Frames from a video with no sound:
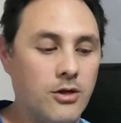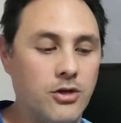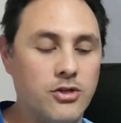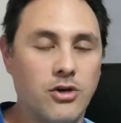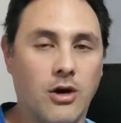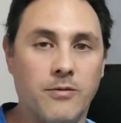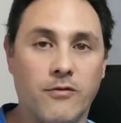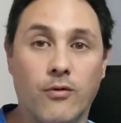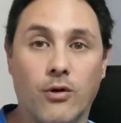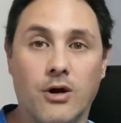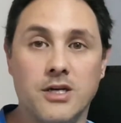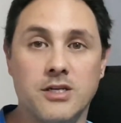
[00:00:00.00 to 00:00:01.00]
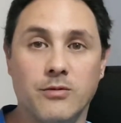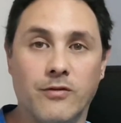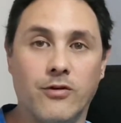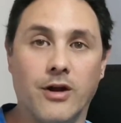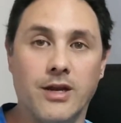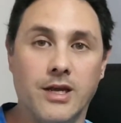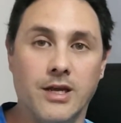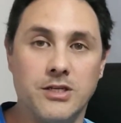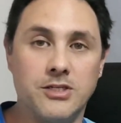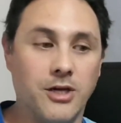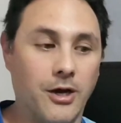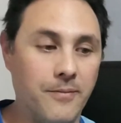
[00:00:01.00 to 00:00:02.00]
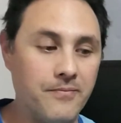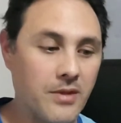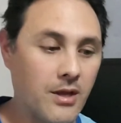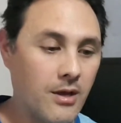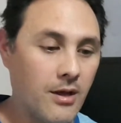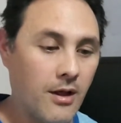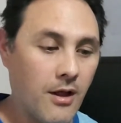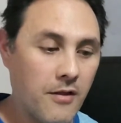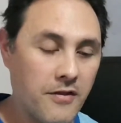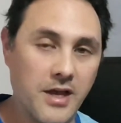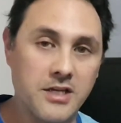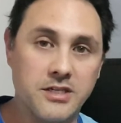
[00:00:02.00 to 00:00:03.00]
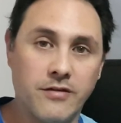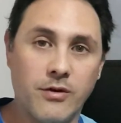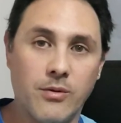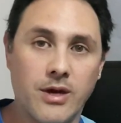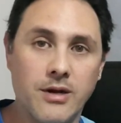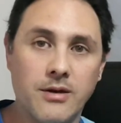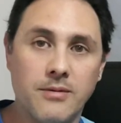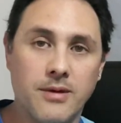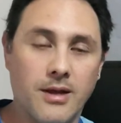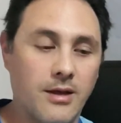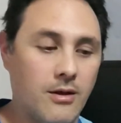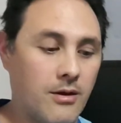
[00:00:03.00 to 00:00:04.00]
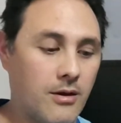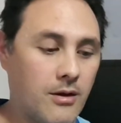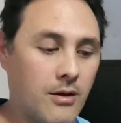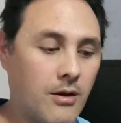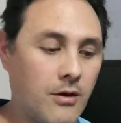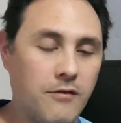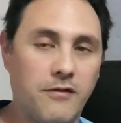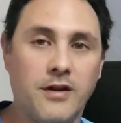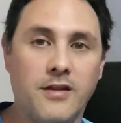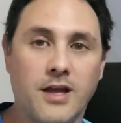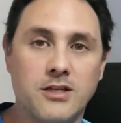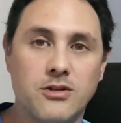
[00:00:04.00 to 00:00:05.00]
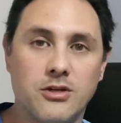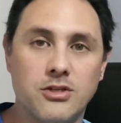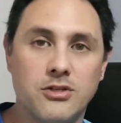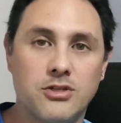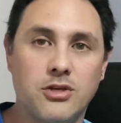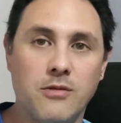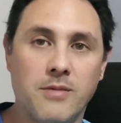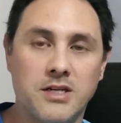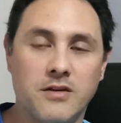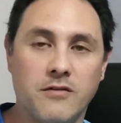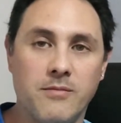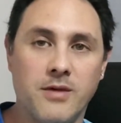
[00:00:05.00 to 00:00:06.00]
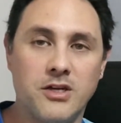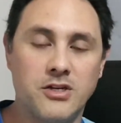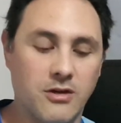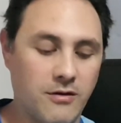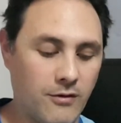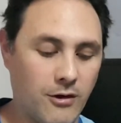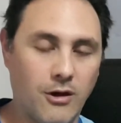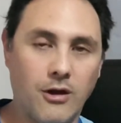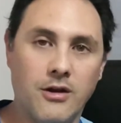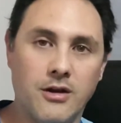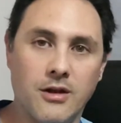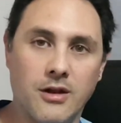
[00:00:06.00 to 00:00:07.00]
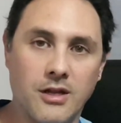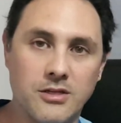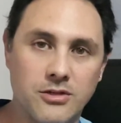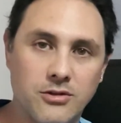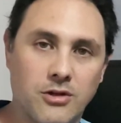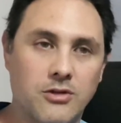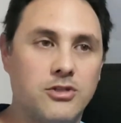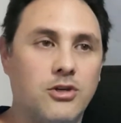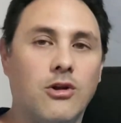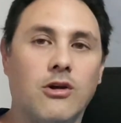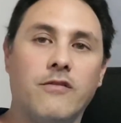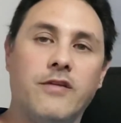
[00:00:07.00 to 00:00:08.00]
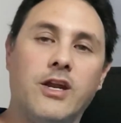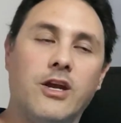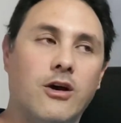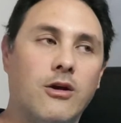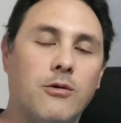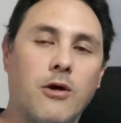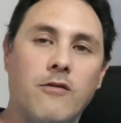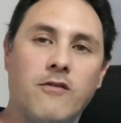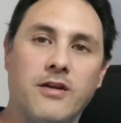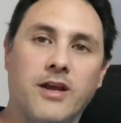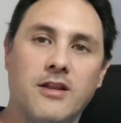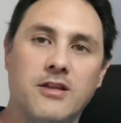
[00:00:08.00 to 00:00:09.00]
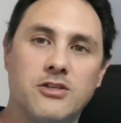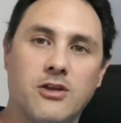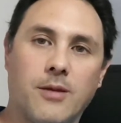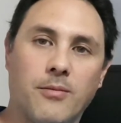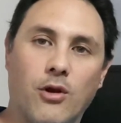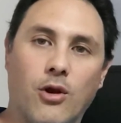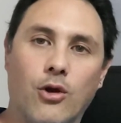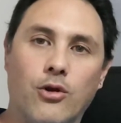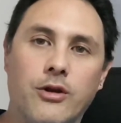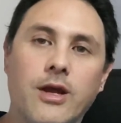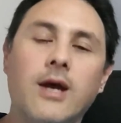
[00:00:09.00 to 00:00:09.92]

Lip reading: type of riser we've got here. So thanks everyone. Hopefully that's not too much information overload and that's not too long a video. I'll hopefully get this uploaded